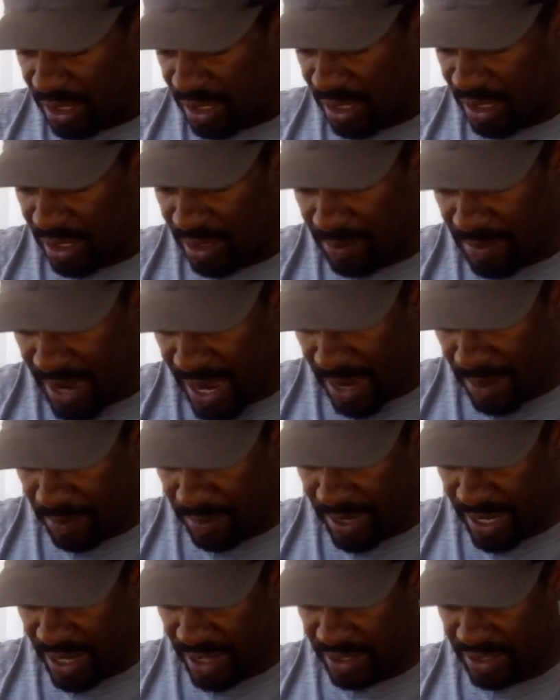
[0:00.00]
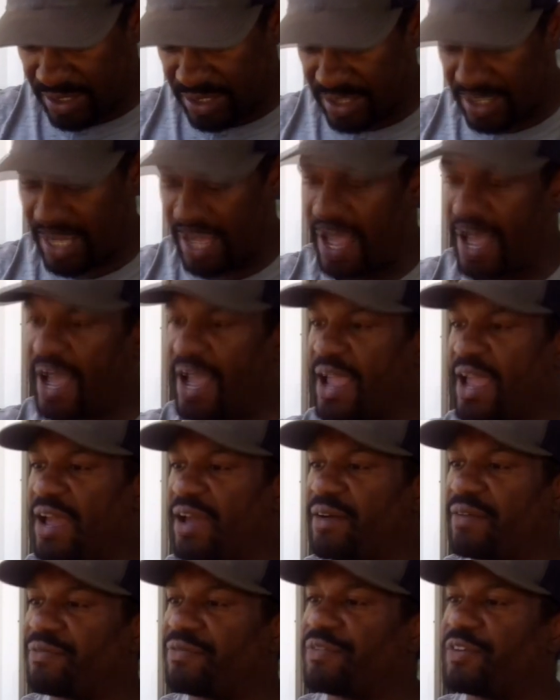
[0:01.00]
And in my box, I
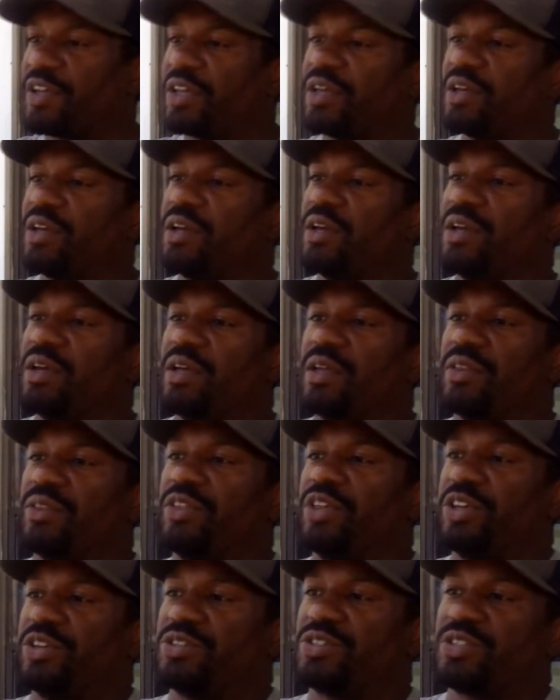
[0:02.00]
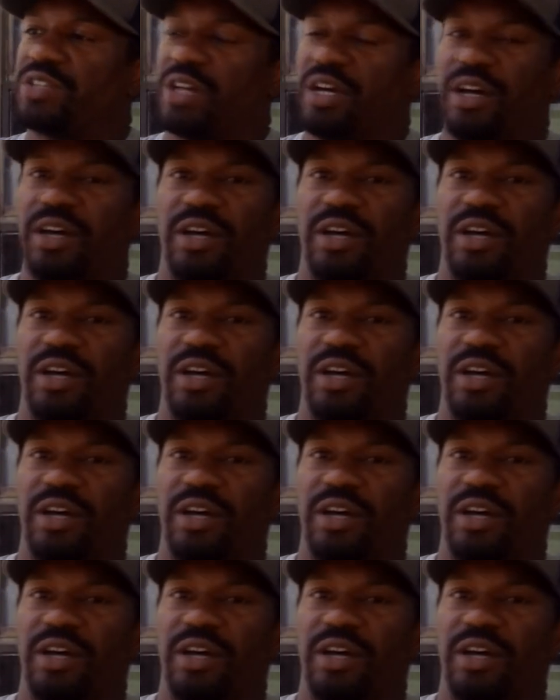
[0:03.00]
have this